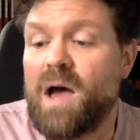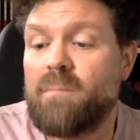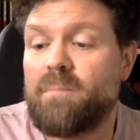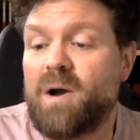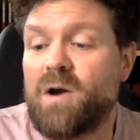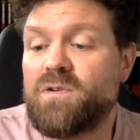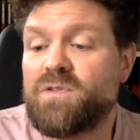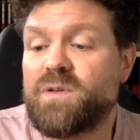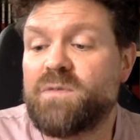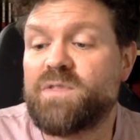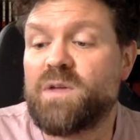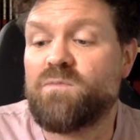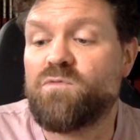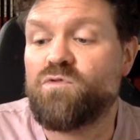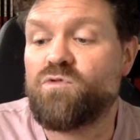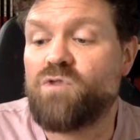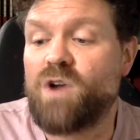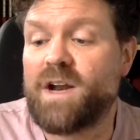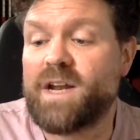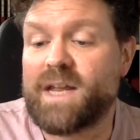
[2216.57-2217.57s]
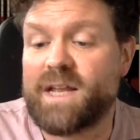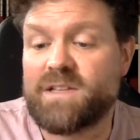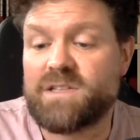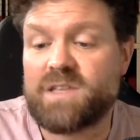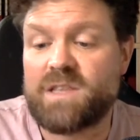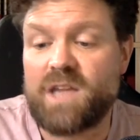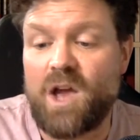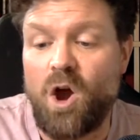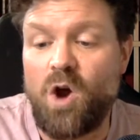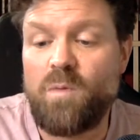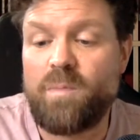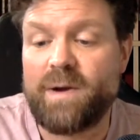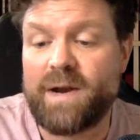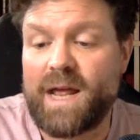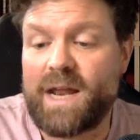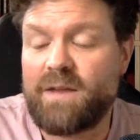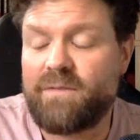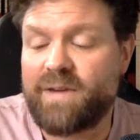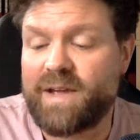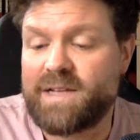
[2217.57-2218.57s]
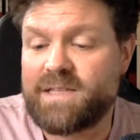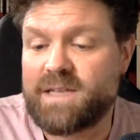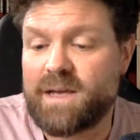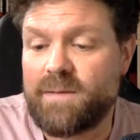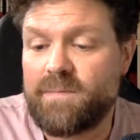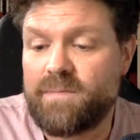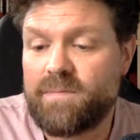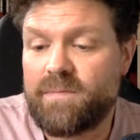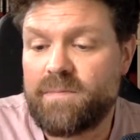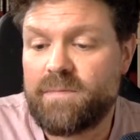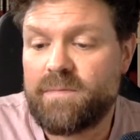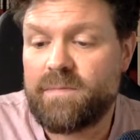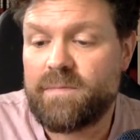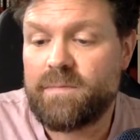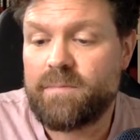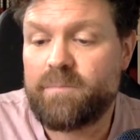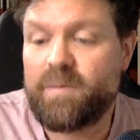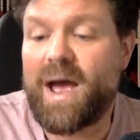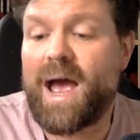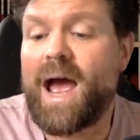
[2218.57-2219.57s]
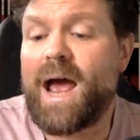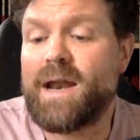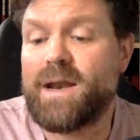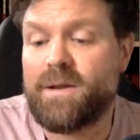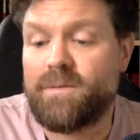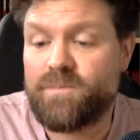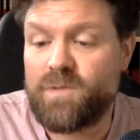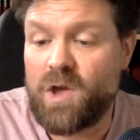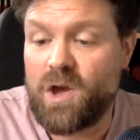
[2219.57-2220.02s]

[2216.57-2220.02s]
both of them running into the open elevator. Pan!